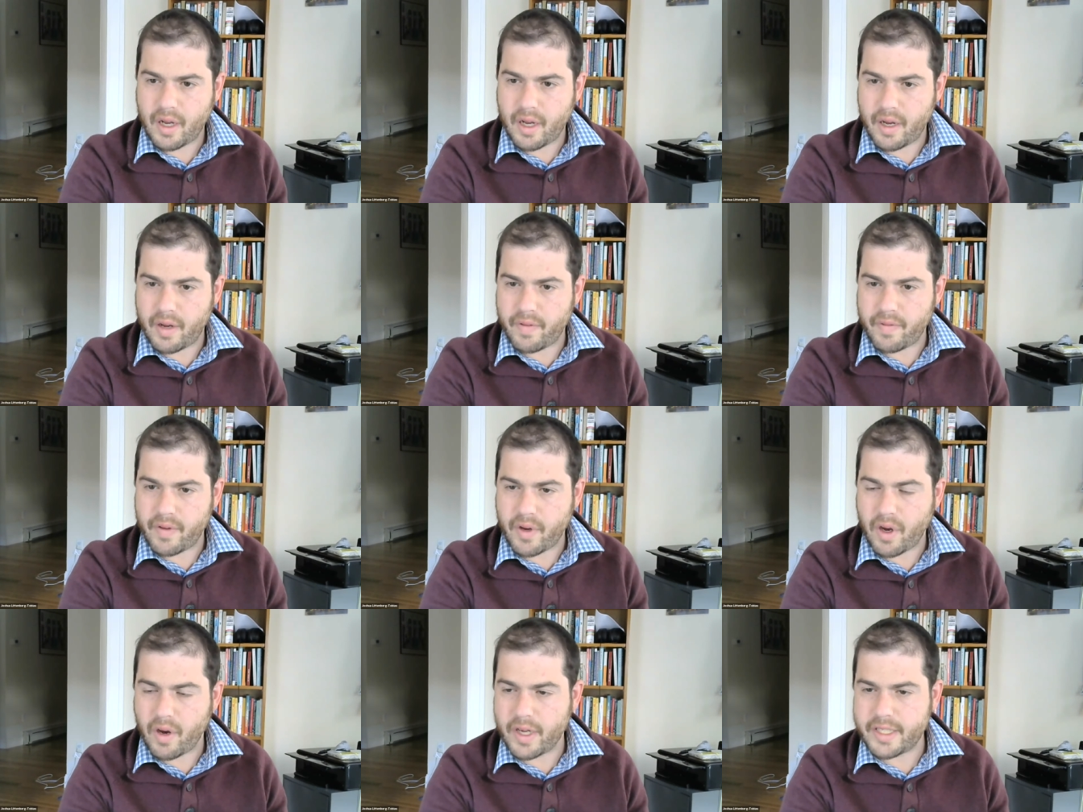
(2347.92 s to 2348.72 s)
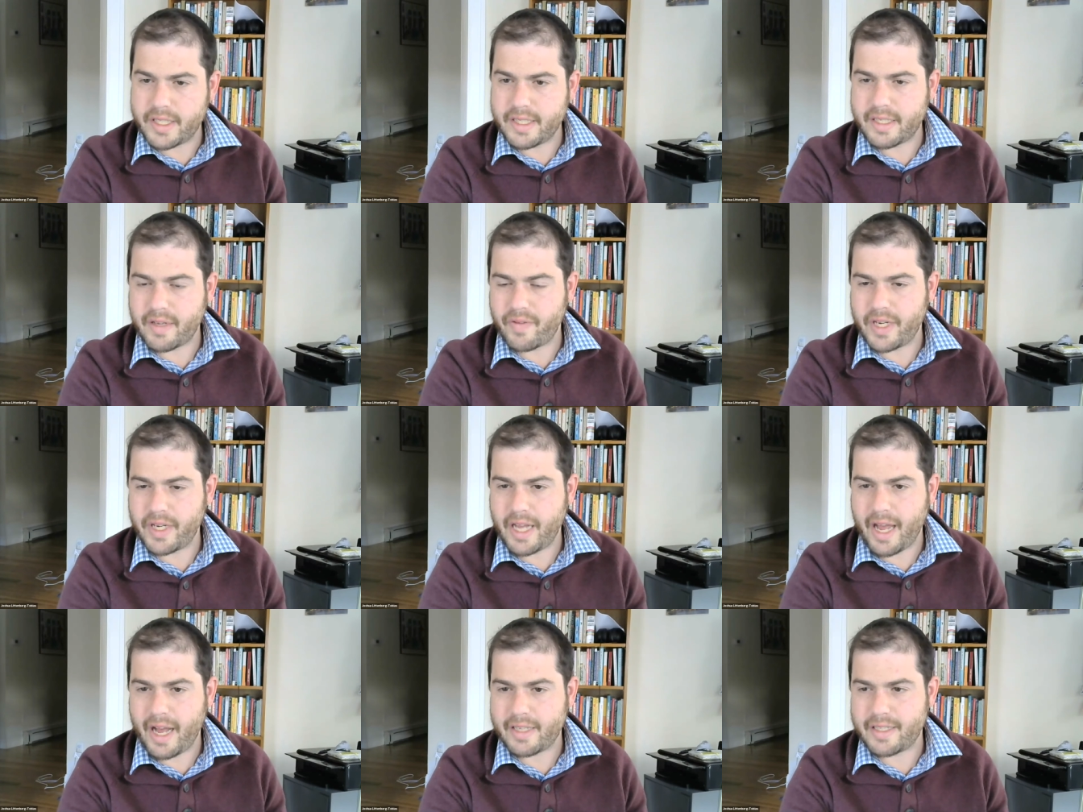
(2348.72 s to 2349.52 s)
Um, oh, I see
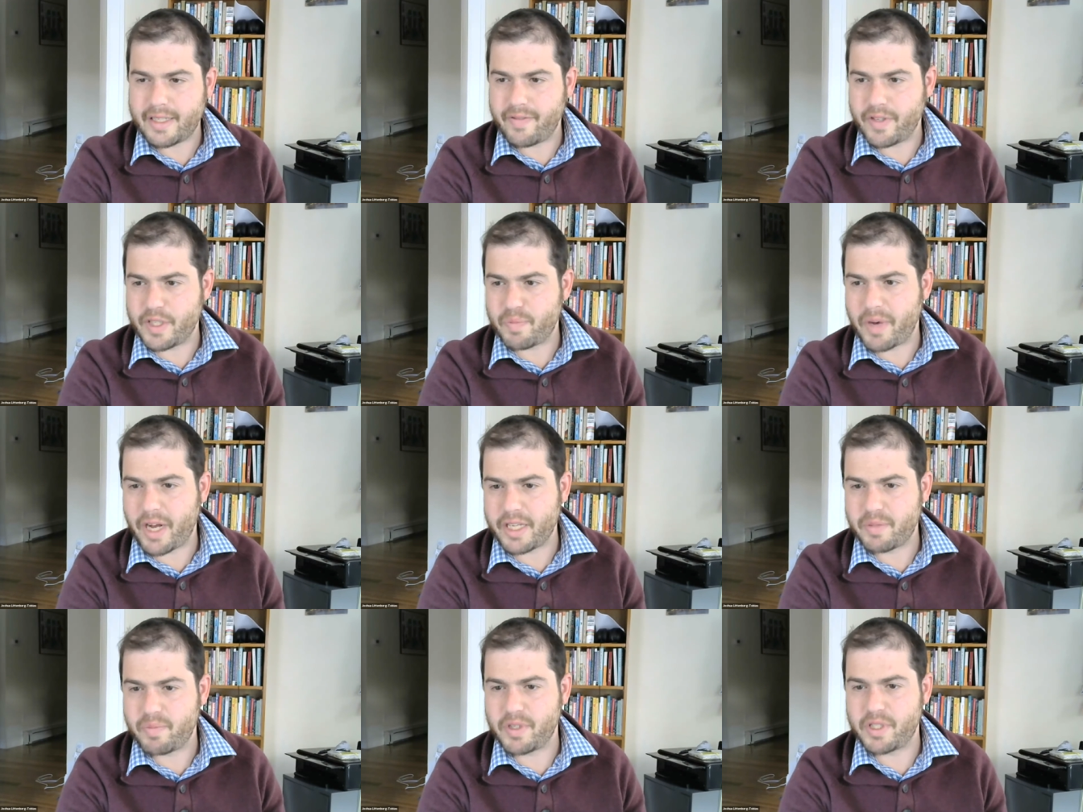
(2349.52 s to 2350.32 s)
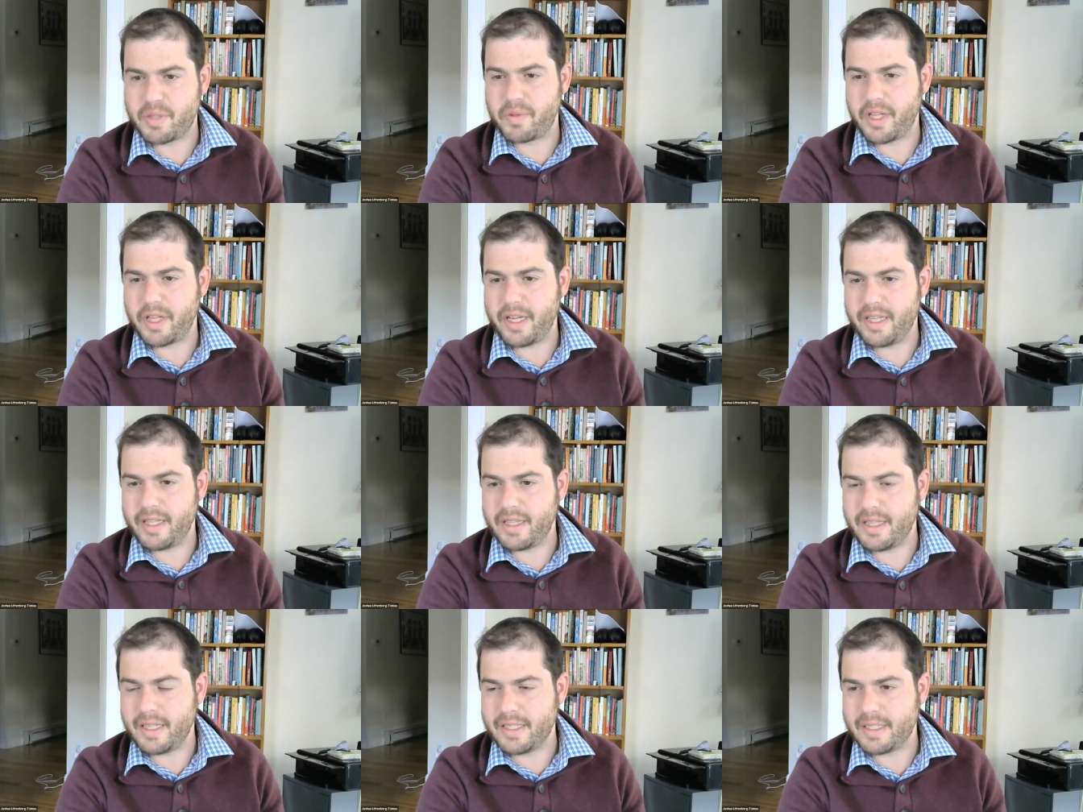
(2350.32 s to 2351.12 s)
somebody asked if it's possible to
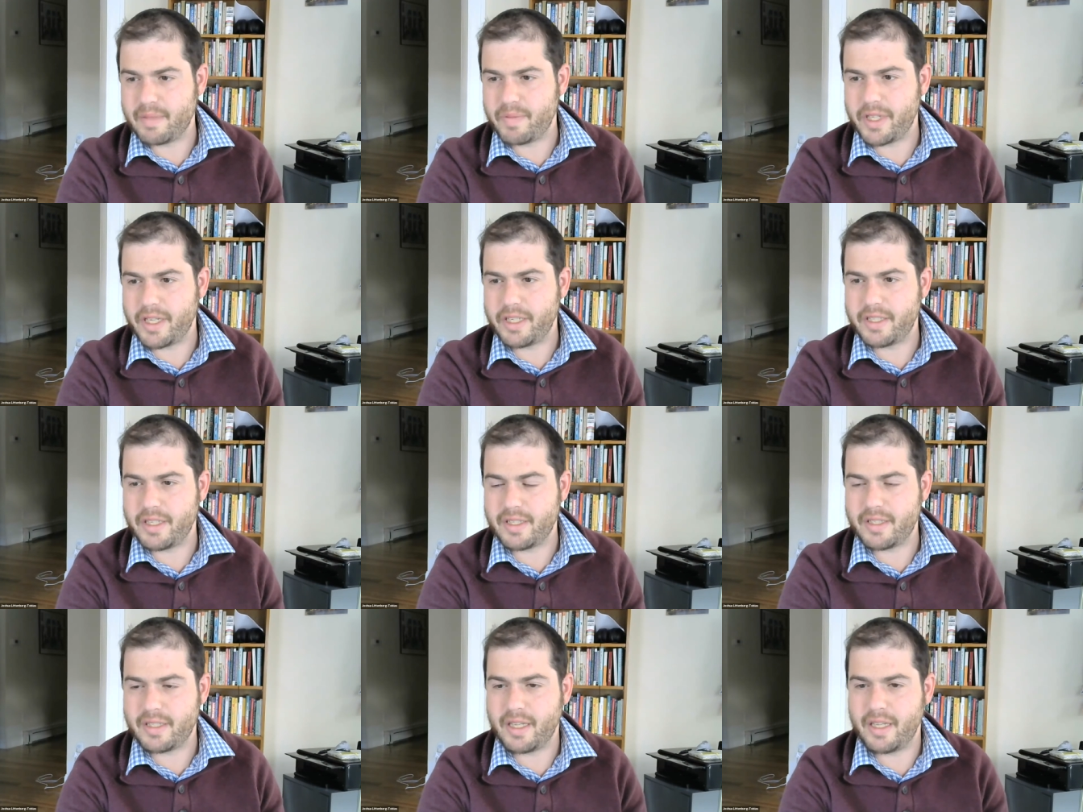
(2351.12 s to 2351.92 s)
play these simulations.